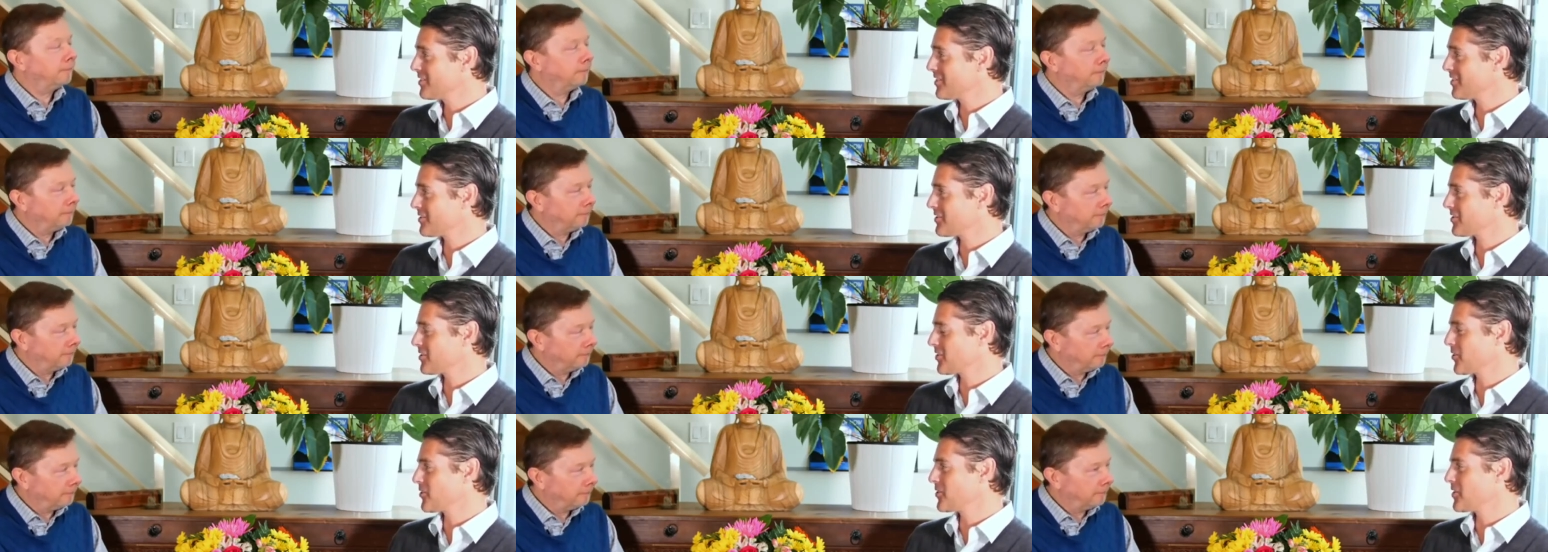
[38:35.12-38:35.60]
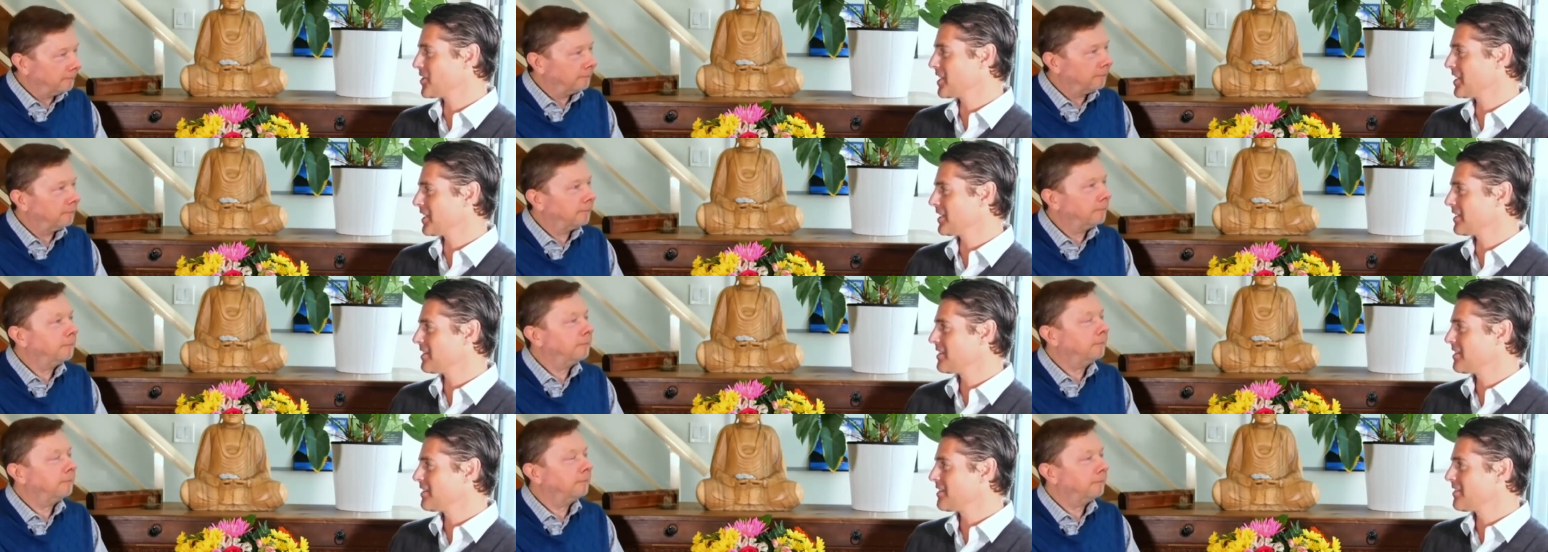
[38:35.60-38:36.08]

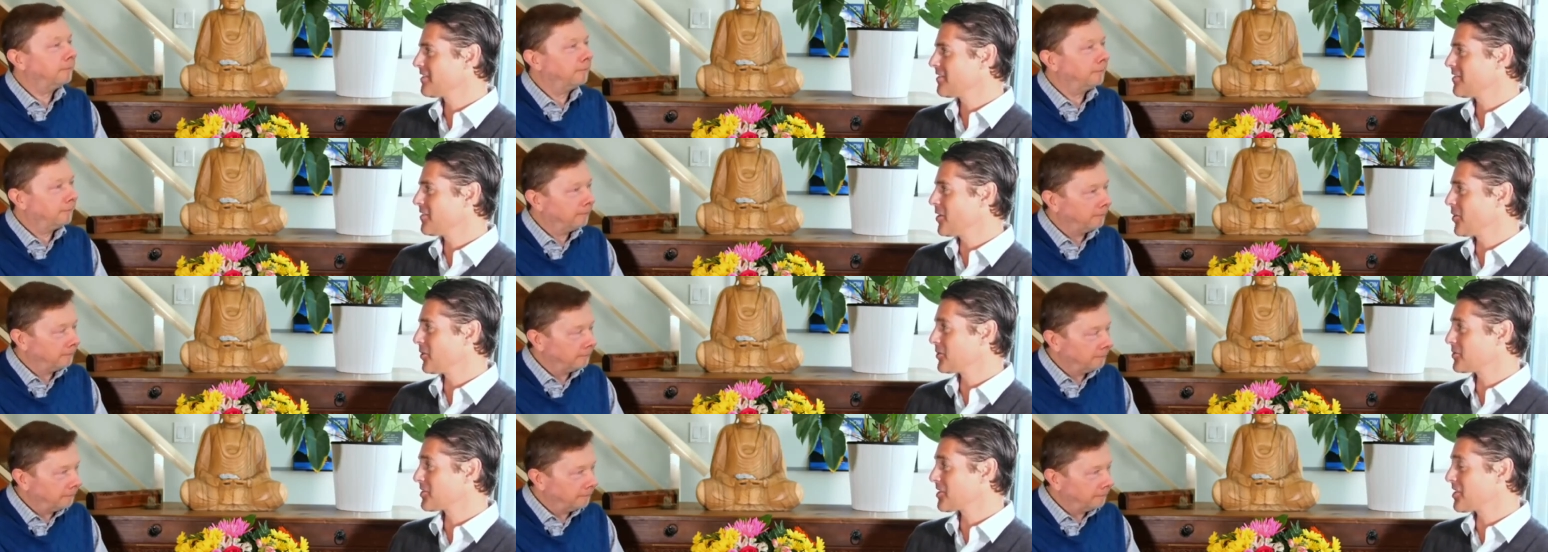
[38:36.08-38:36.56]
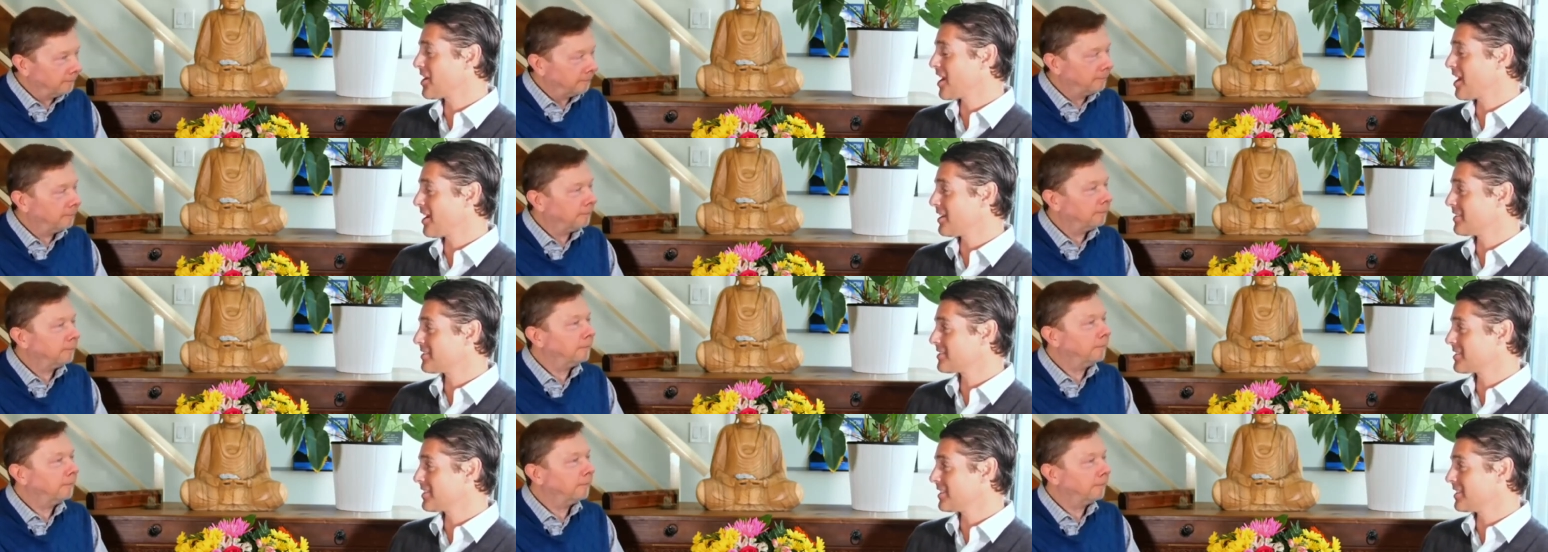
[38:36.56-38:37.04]
Speaker 1: discerning those
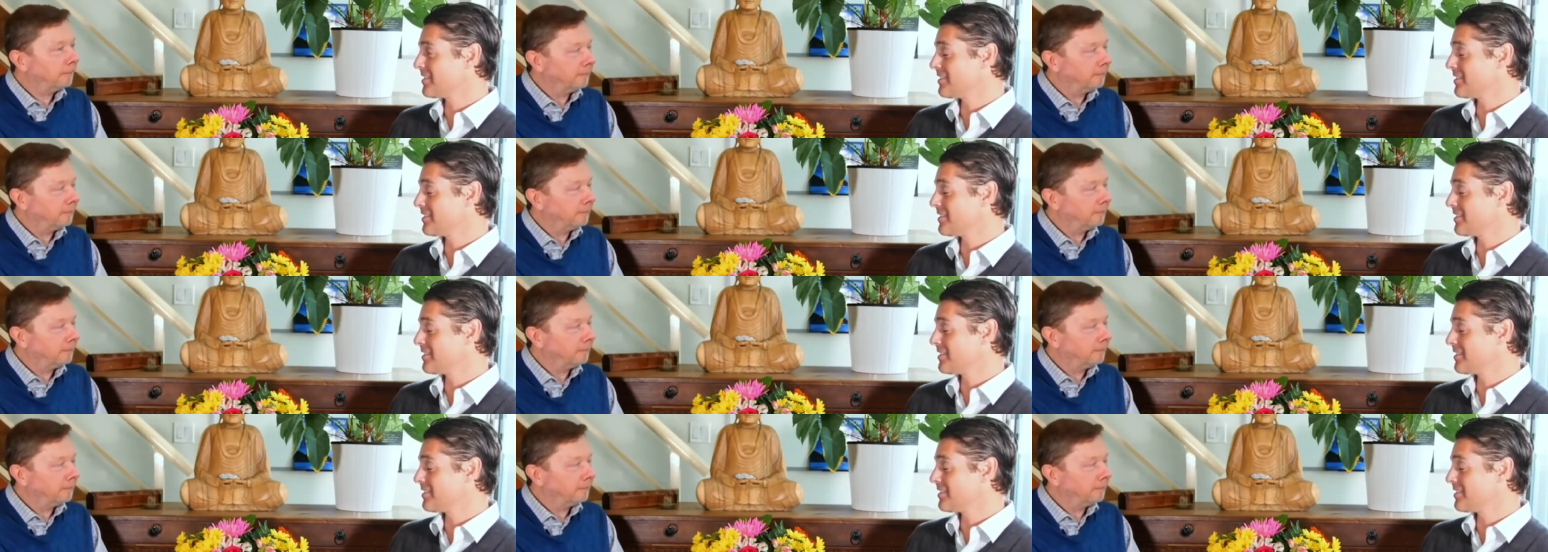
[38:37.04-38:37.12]
thoughts.